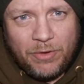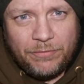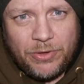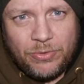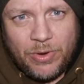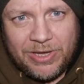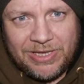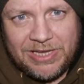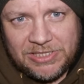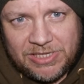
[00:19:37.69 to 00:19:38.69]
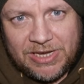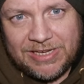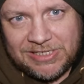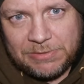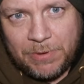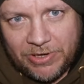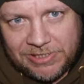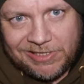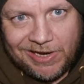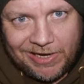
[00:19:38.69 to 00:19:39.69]
few yeasty and
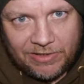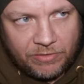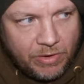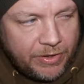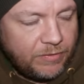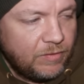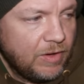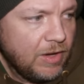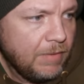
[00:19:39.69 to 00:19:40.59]
spicy extracts.